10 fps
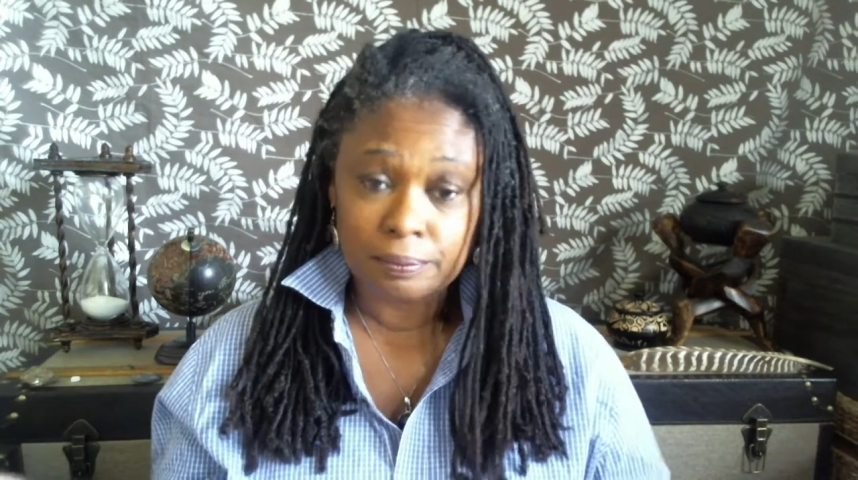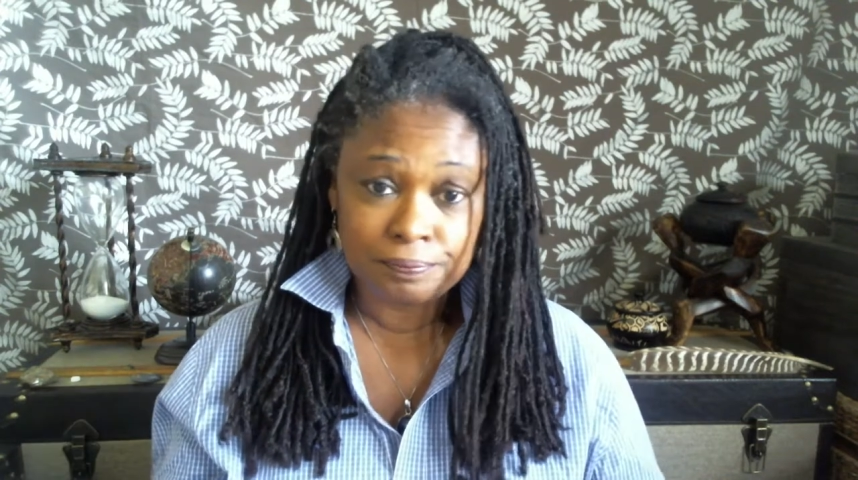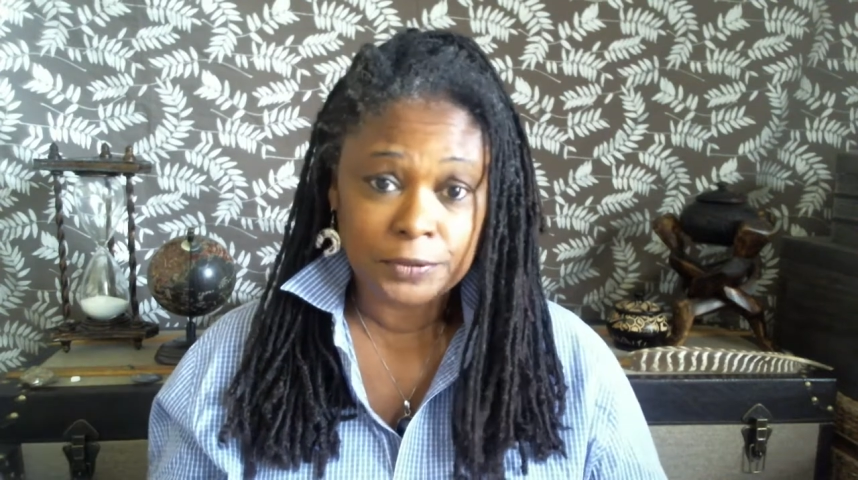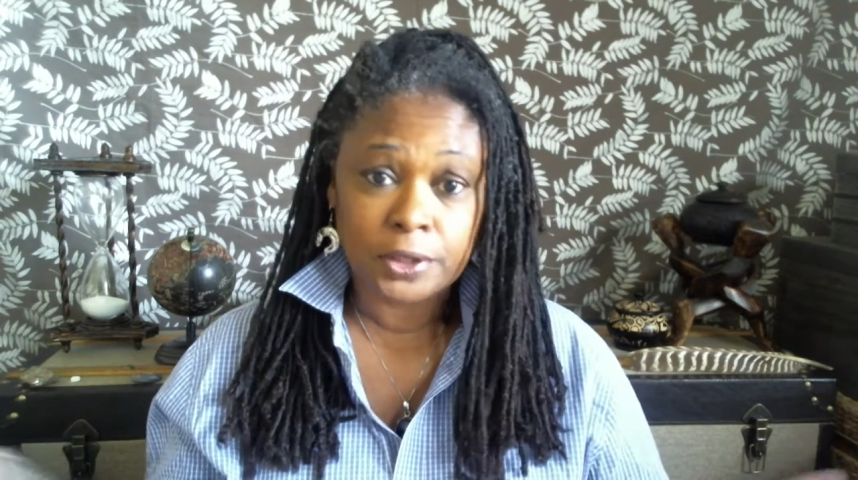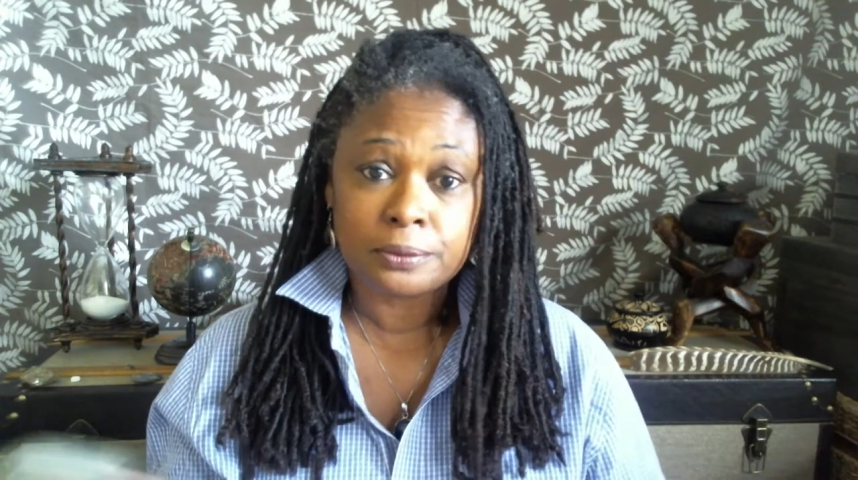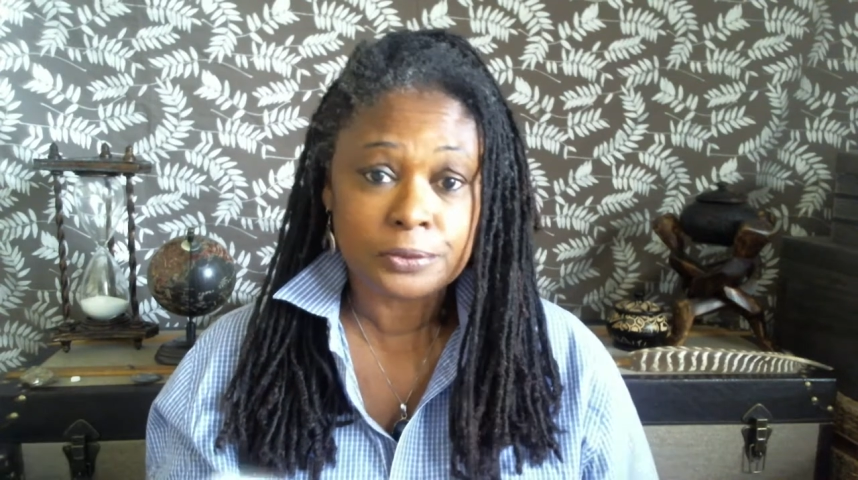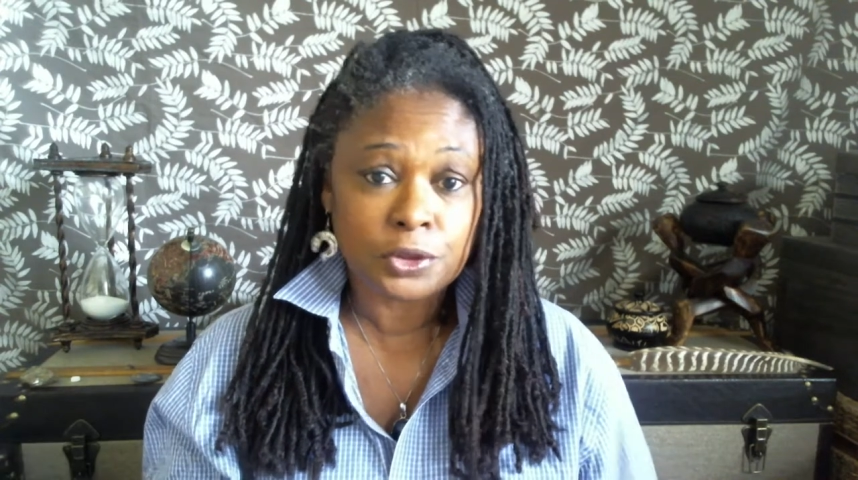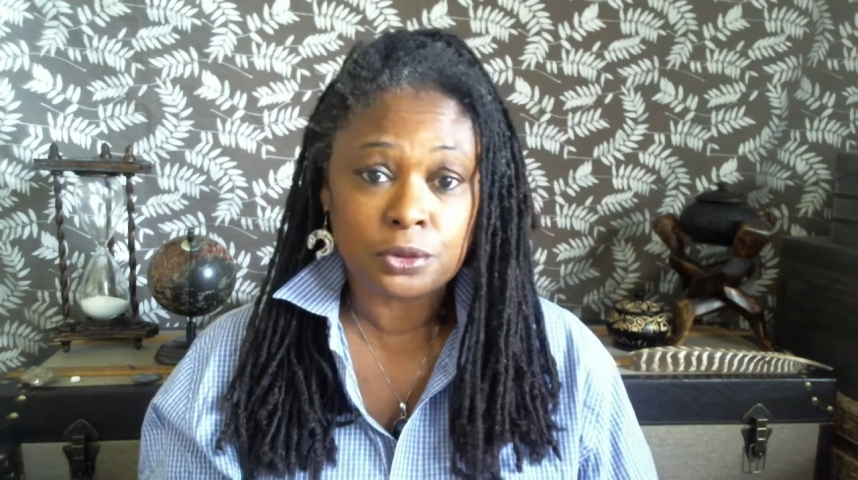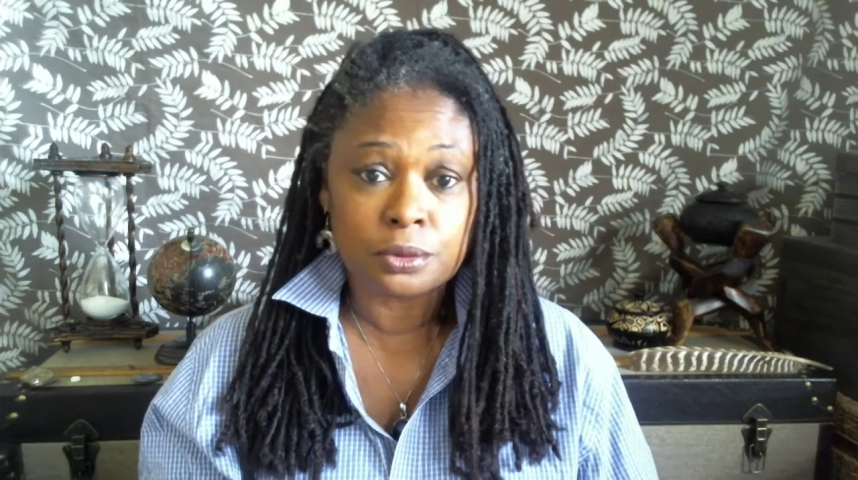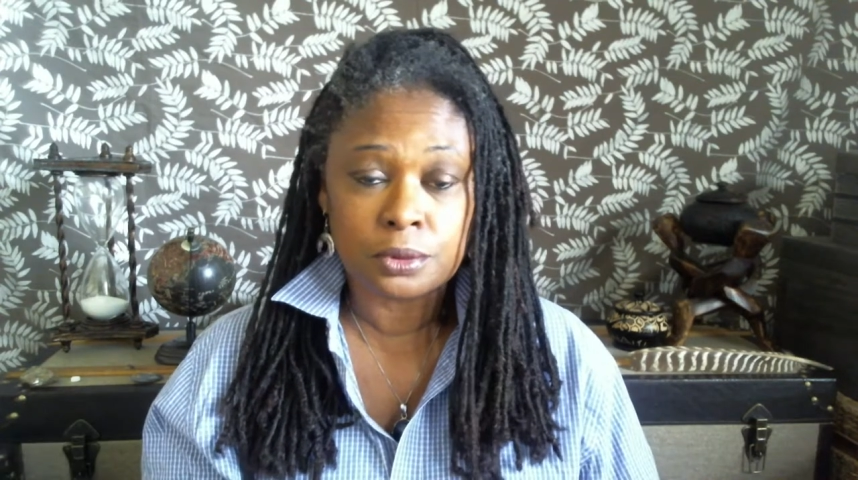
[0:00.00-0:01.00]

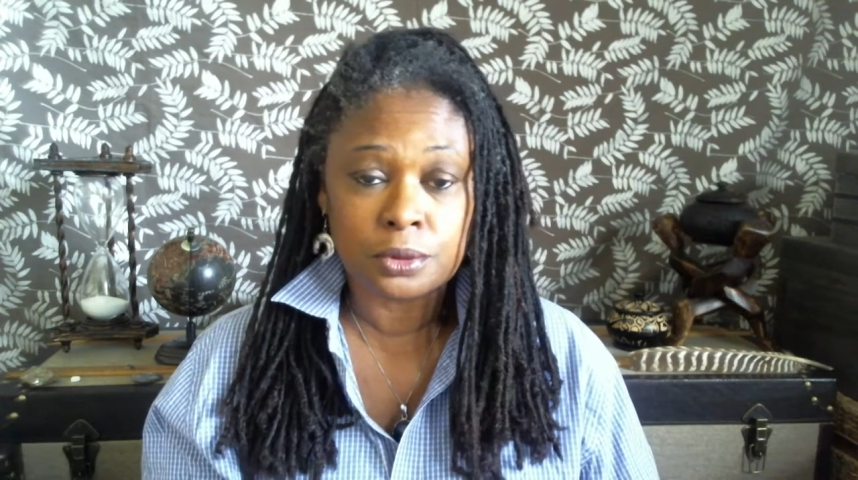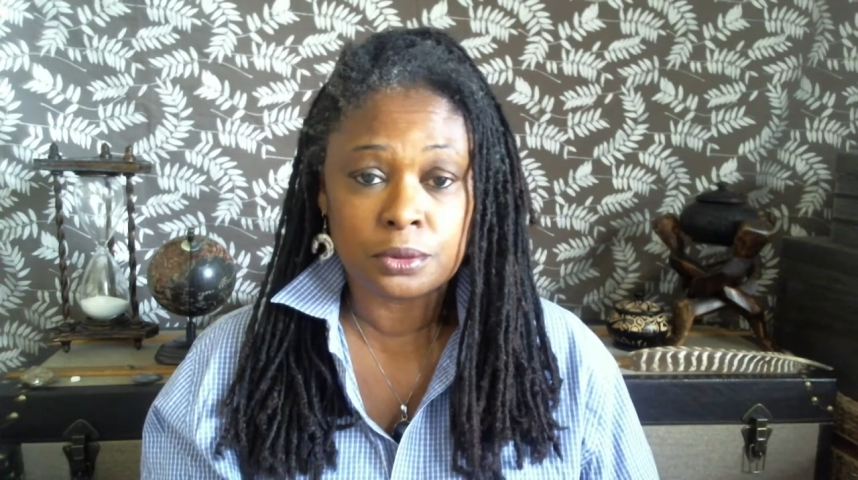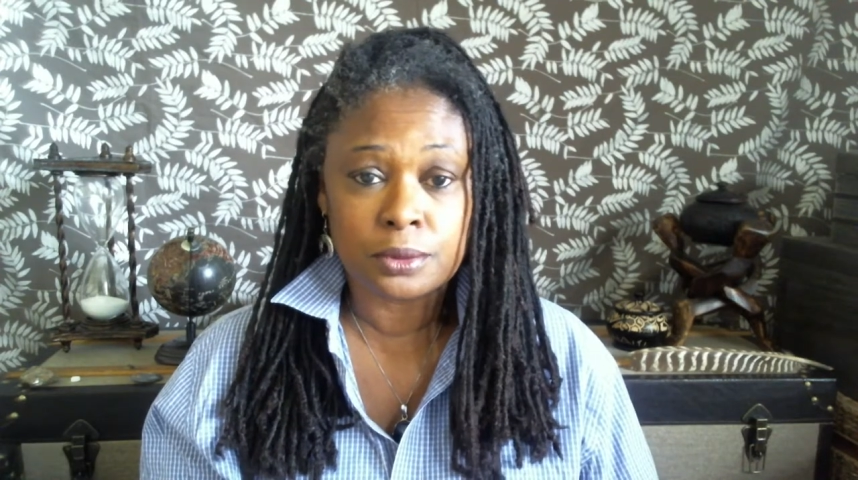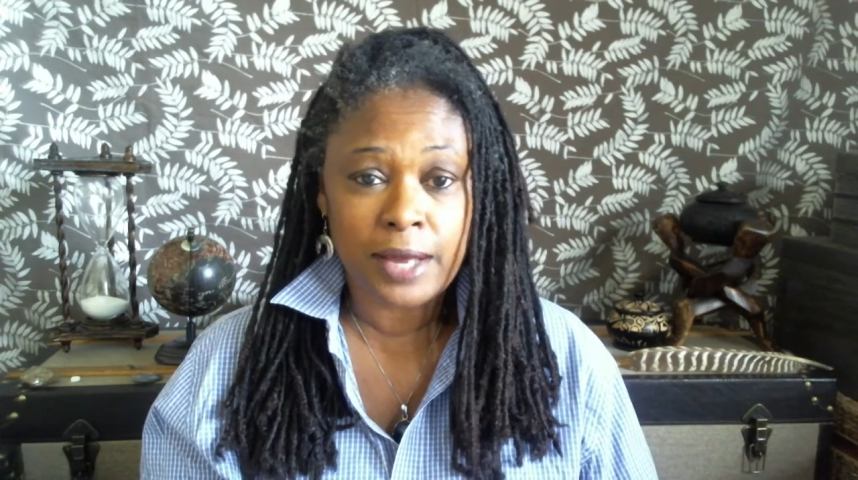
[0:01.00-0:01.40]
you